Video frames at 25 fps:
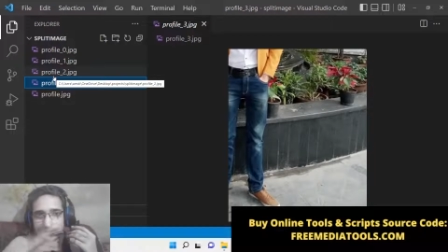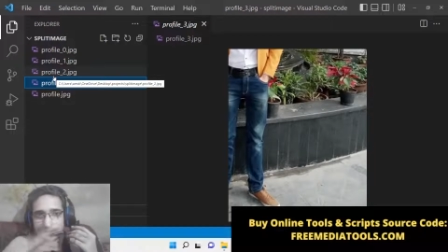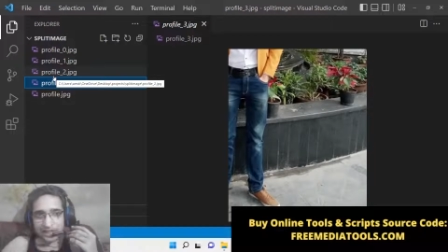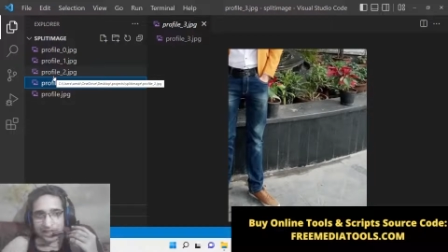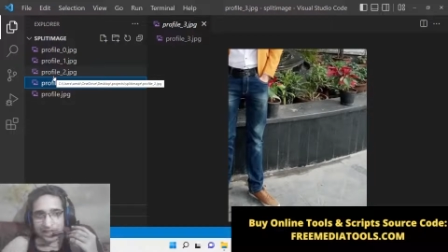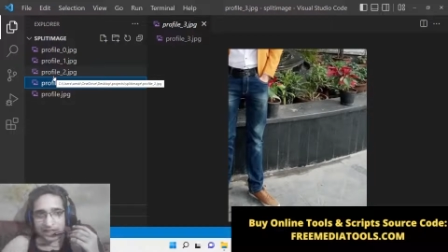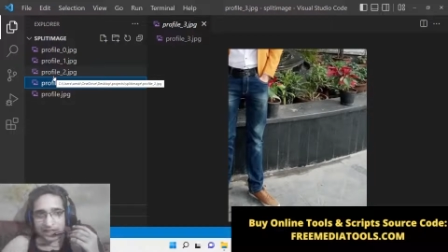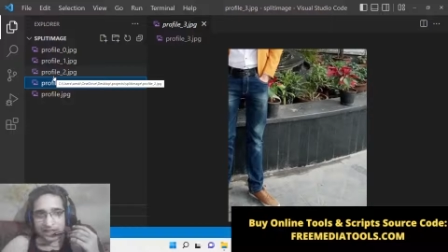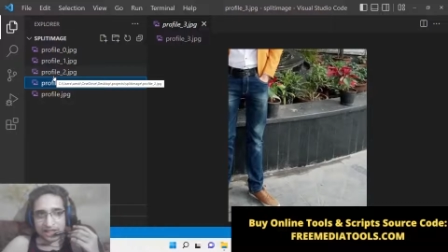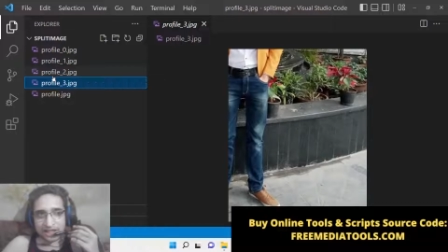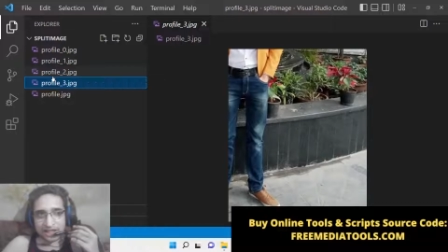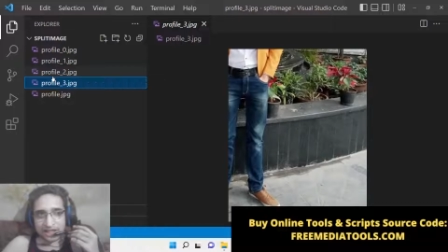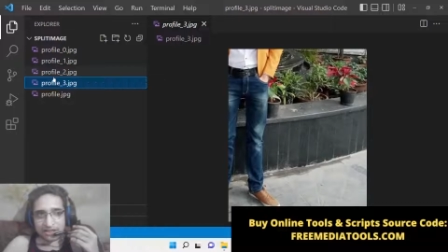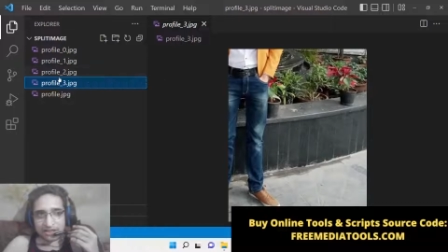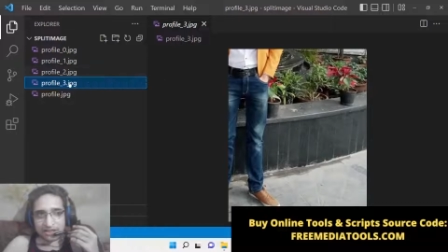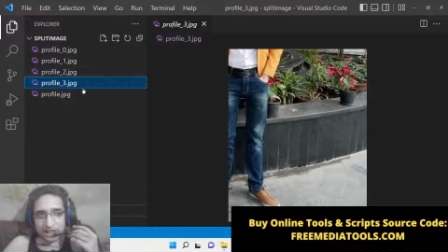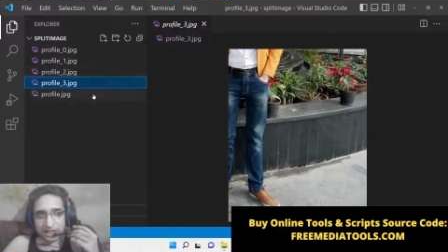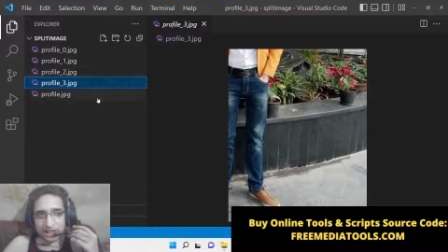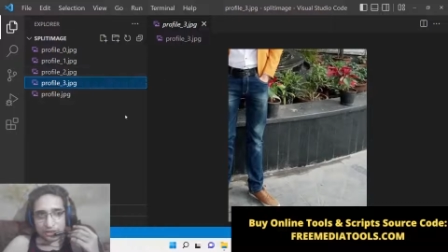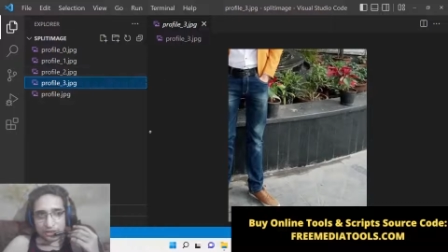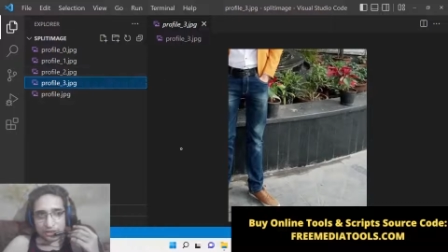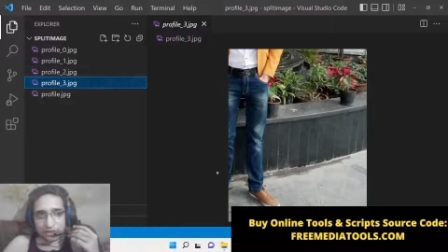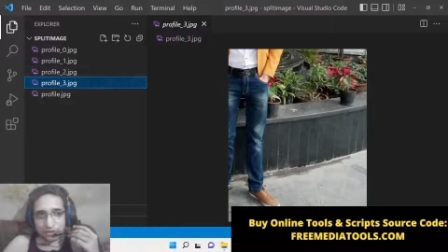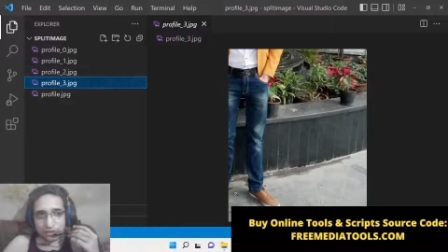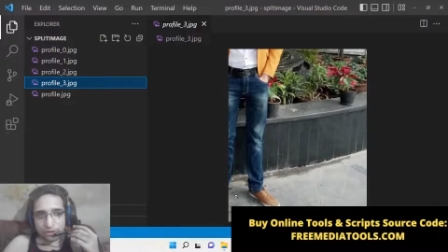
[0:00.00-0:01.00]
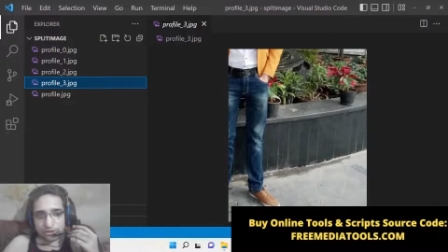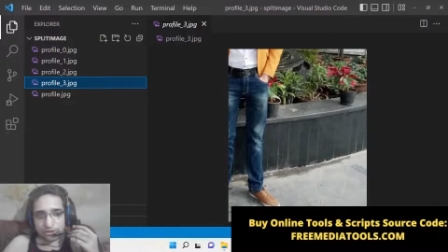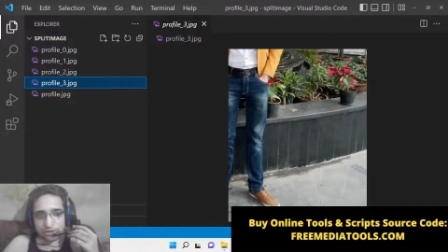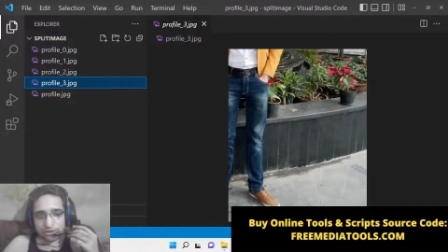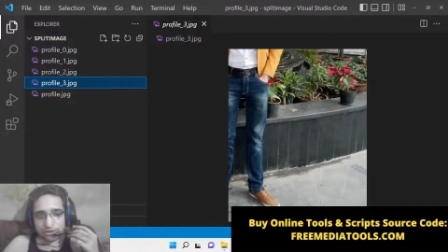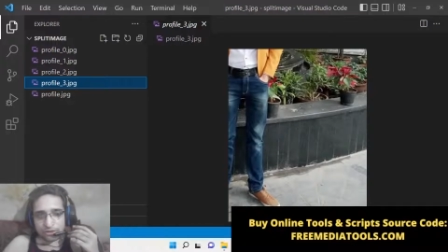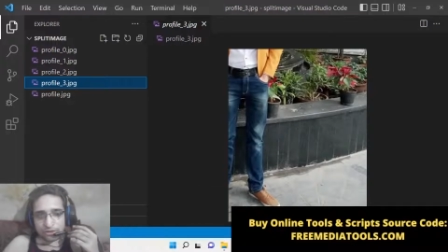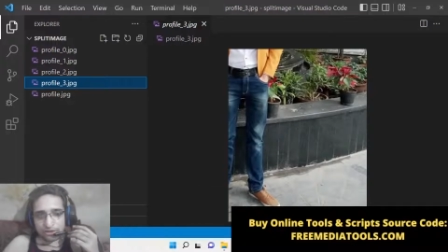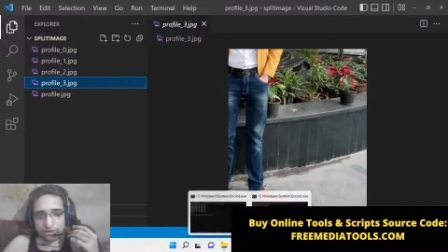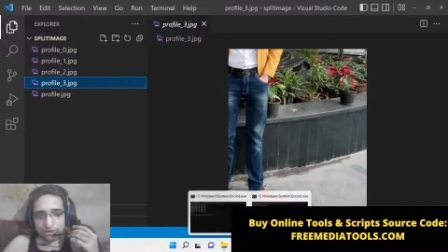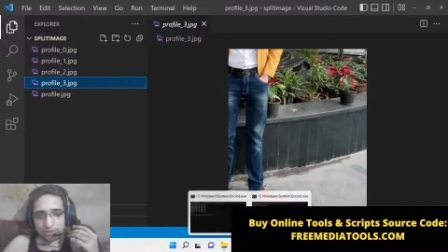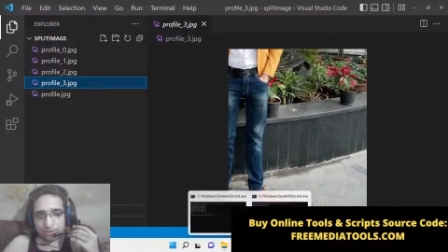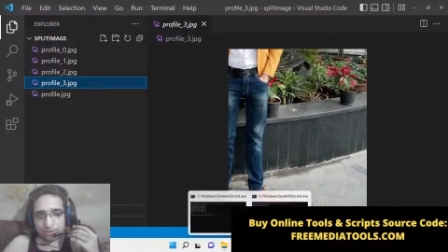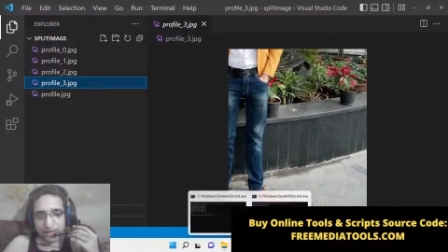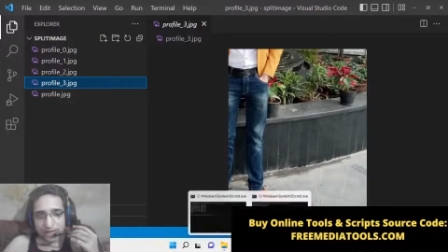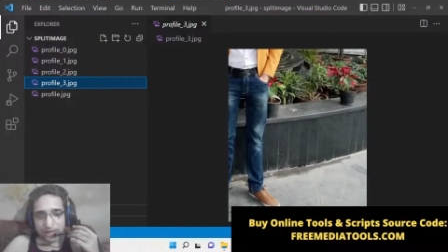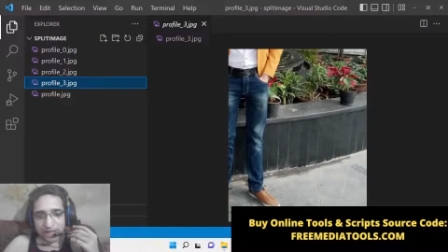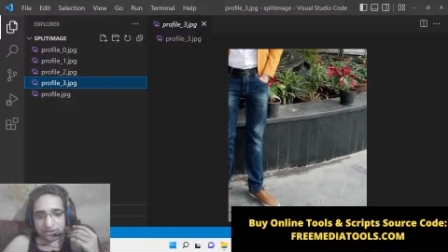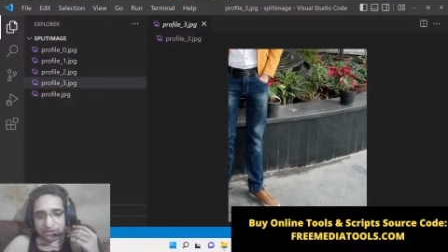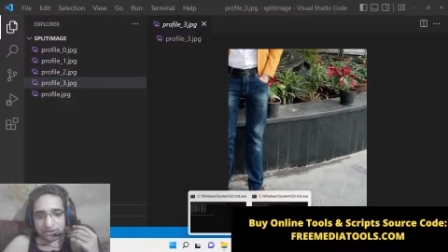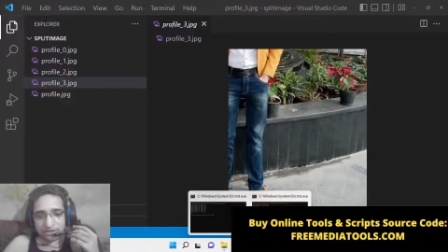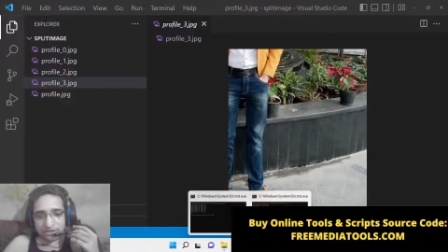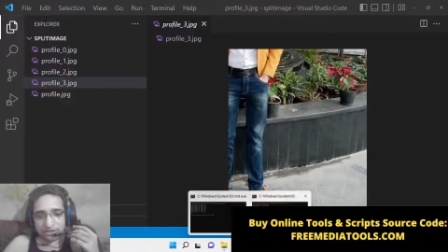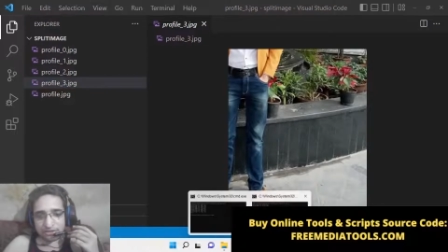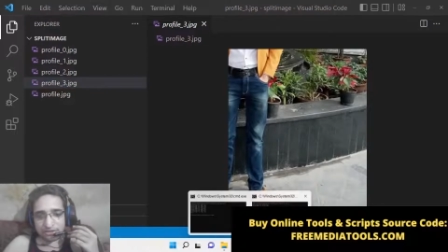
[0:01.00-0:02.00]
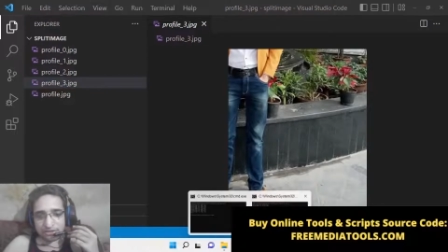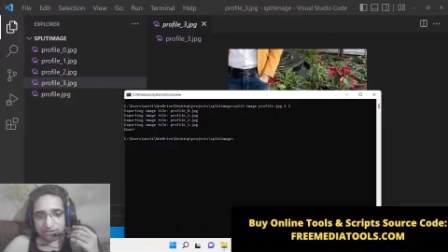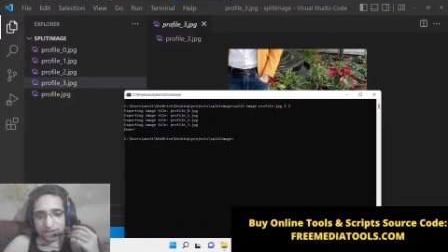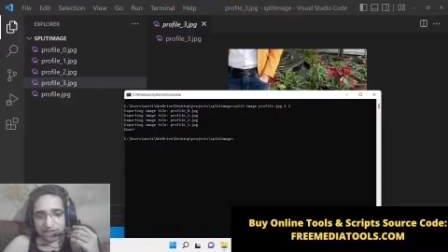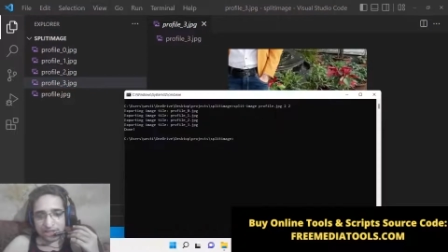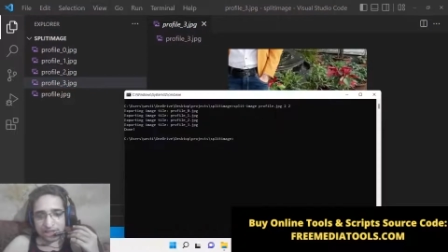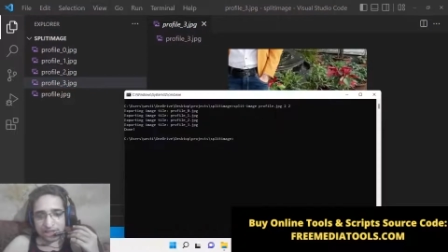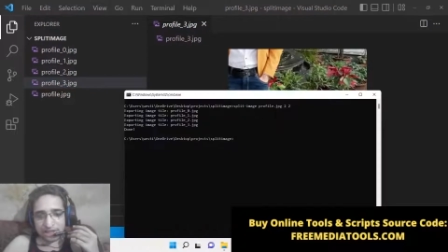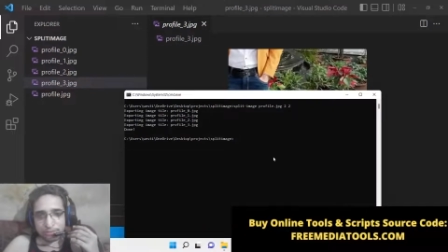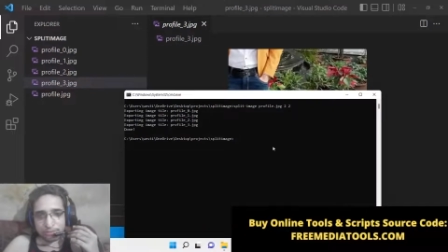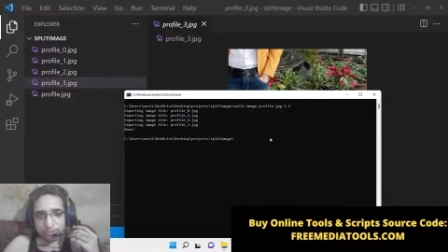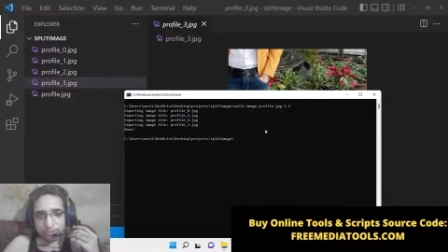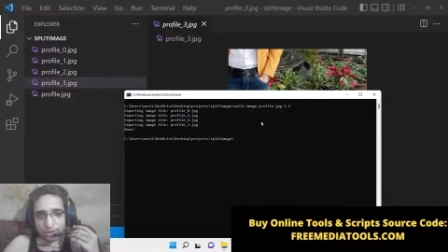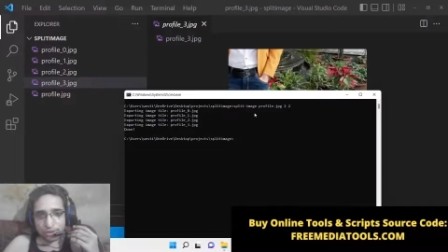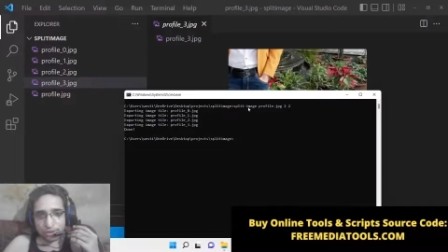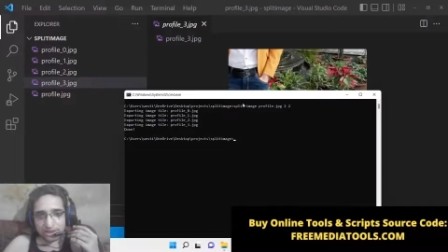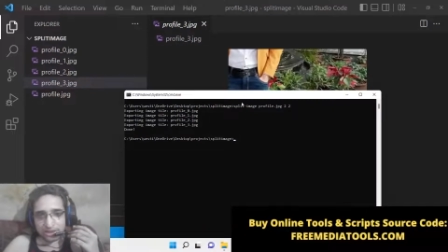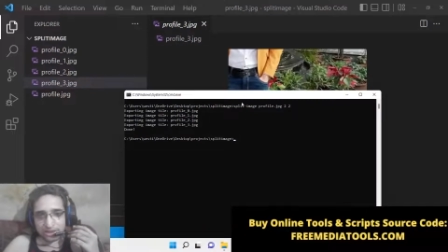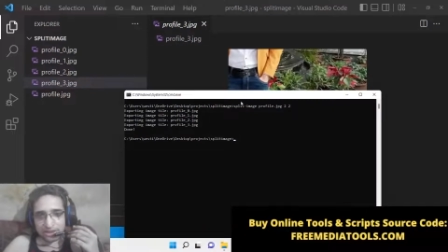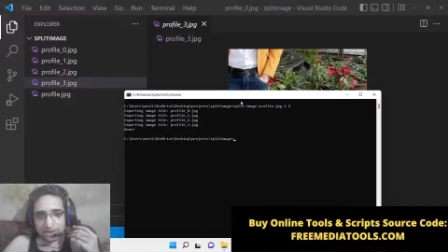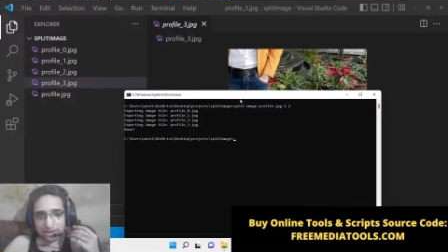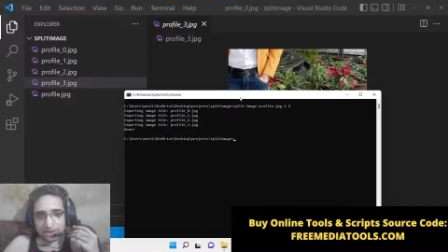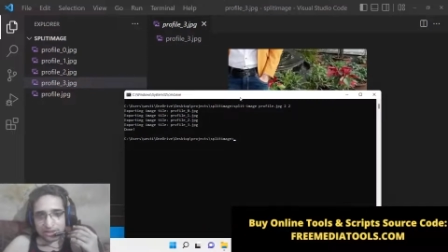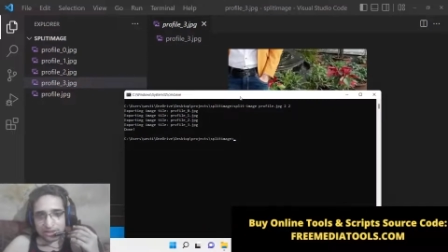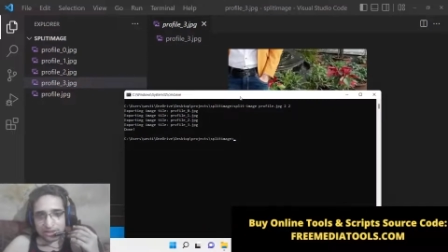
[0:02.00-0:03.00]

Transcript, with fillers: In that scenario also this package is really important.